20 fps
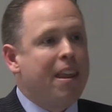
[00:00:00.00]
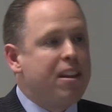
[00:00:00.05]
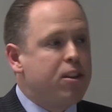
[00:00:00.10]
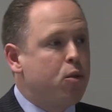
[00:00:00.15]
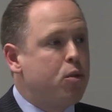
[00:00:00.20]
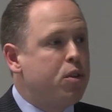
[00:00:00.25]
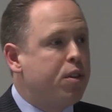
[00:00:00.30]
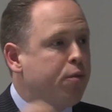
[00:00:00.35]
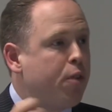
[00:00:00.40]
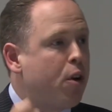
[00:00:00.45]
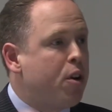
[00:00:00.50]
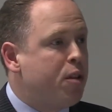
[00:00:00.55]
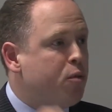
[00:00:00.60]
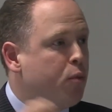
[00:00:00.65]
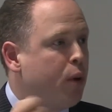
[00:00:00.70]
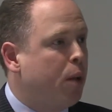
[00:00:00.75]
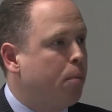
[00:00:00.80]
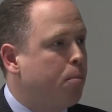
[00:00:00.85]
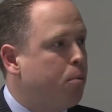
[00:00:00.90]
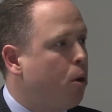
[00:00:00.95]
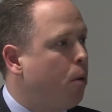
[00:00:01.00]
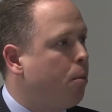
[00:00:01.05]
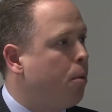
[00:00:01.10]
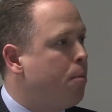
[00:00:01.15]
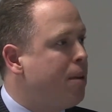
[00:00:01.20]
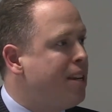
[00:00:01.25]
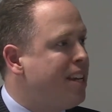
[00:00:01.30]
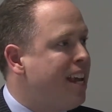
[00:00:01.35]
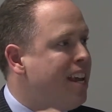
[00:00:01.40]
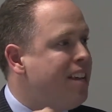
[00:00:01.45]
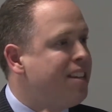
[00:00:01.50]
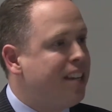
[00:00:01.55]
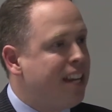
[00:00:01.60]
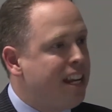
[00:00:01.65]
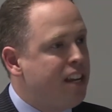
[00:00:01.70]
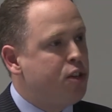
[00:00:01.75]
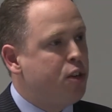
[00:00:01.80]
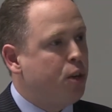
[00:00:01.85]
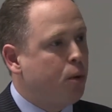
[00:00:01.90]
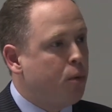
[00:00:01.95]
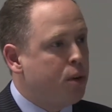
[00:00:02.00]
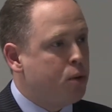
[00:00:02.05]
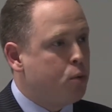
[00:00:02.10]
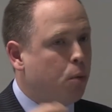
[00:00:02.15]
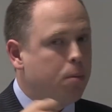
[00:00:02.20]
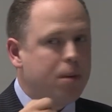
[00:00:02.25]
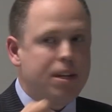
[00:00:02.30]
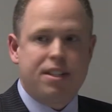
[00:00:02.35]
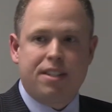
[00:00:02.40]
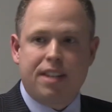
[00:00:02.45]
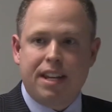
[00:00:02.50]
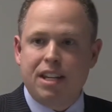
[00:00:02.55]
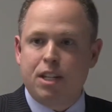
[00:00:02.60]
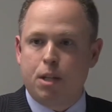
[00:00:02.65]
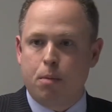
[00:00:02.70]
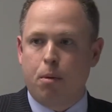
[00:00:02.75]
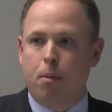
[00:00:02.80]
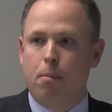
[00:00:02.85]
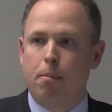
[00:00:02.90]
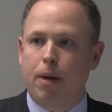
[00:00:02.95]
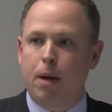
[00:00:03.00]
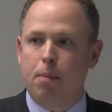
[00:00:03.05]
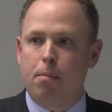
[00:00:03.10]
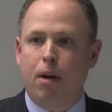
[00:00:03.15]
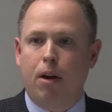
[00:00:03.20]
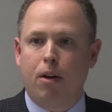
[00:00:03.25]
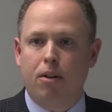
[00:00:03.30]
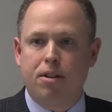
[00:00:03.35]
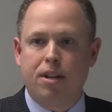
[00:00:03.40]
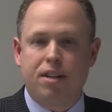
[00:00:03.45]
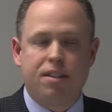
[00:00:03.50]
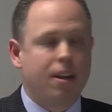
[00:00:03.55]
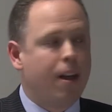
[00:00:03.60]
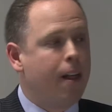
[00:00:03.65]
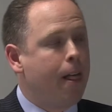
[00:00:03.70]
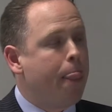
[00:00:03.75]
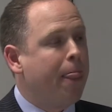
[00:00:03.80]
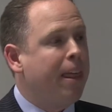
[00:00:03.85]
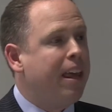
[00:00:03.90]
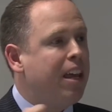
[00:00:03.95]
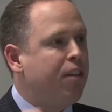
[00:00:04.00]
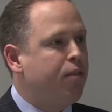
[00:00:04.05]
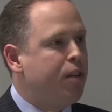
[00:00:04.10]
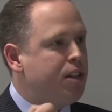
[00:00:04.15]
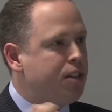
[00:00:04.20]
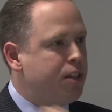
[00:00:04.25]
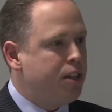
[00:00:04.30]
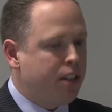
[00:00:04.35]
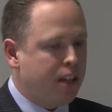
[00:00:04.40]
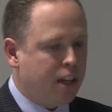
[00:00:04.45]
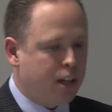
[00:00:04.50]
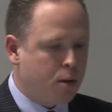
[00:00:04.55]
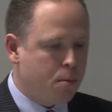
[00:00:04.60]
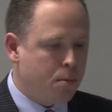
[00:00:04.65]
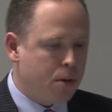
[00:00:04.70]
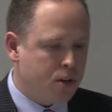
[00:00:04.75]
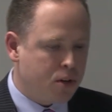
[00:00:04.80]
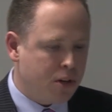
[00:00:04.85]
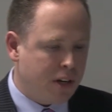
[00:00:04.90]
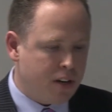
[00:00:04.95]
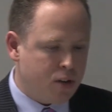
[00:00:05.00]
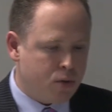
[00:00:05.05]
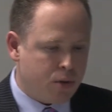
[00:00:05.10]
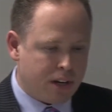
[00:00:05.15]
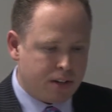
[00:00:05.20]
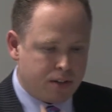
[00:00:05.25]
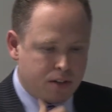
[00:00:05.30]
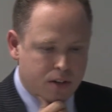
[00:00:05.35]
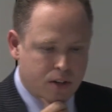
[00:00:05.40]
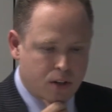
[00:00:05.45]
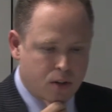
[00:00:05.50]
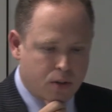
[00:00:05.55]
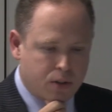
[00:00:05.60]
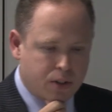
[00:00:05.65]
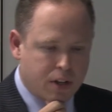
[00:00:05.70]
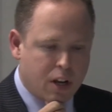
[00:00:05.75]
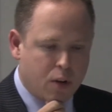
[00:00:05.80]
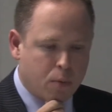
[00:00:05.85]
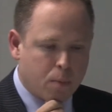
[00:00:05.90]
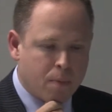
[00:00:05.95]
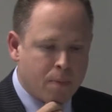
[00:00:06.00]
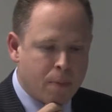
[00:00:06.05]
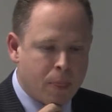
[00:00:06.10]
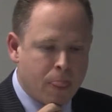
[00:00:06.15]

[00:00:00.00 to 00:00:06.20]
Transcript: So it's a very real problem. It is an issue which will be seized upon by parties if it's in their commercial interest to do so.